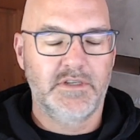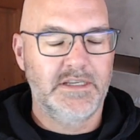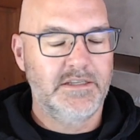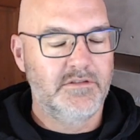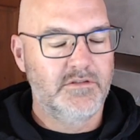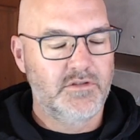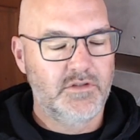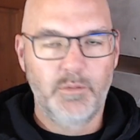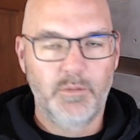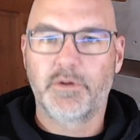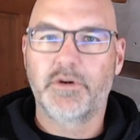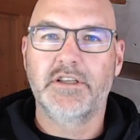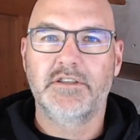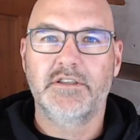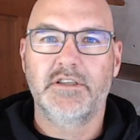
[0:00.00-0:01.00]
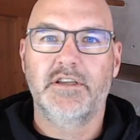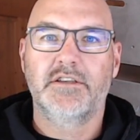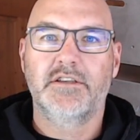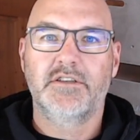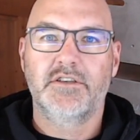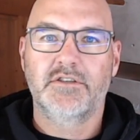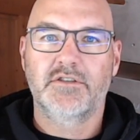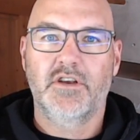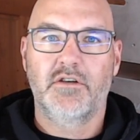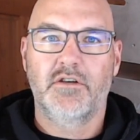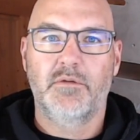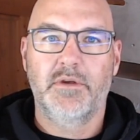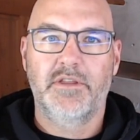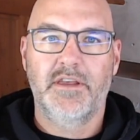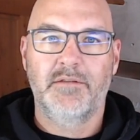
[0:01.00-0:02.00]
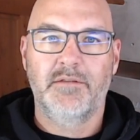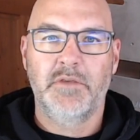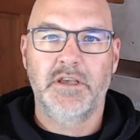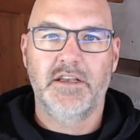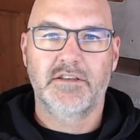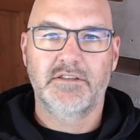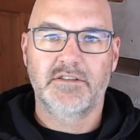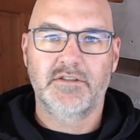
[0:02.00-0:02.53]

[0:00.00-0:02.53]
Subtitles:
super easy to just go with them because